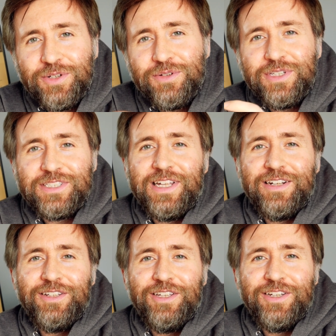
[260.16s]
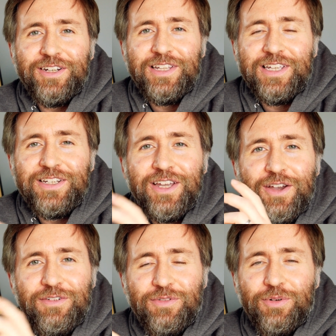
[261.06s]
to the standard that you're going to need
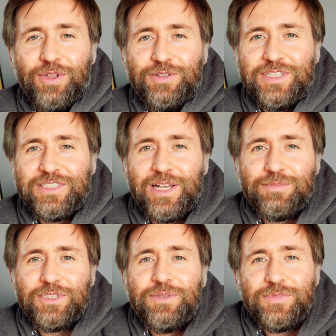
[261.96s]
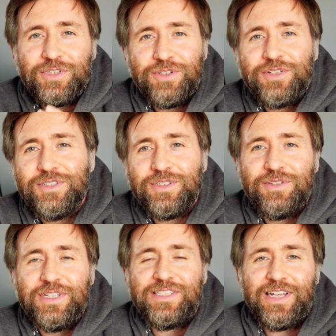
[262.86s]
for those exams. You can
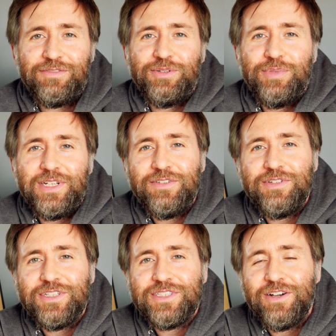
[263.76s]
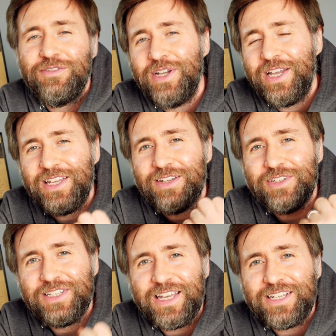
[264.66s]
do this. You have to believe in yourself, you have
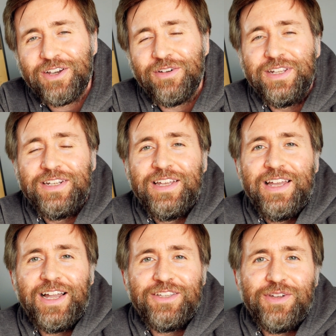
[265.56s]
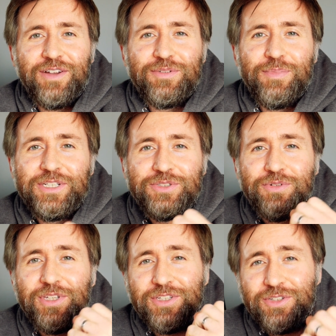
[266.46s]
to get going, and you have to make
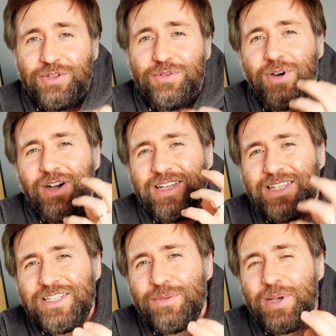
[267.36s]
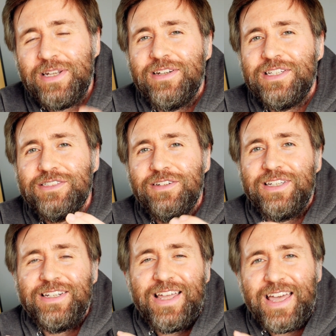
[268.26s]
sure that you are independently
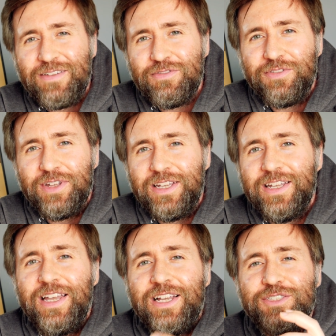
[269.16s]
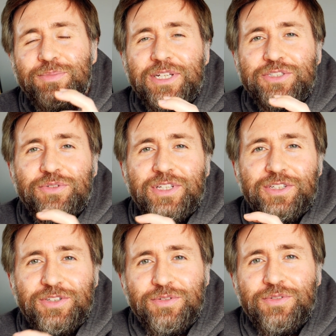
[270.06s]
studying everything to make sure that
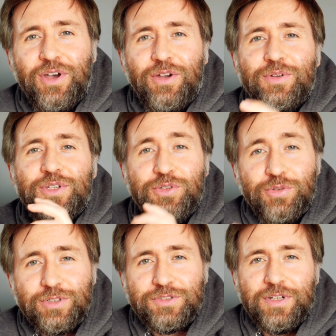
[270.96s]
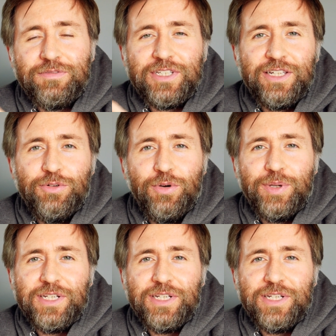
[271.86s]
you know your strengths and your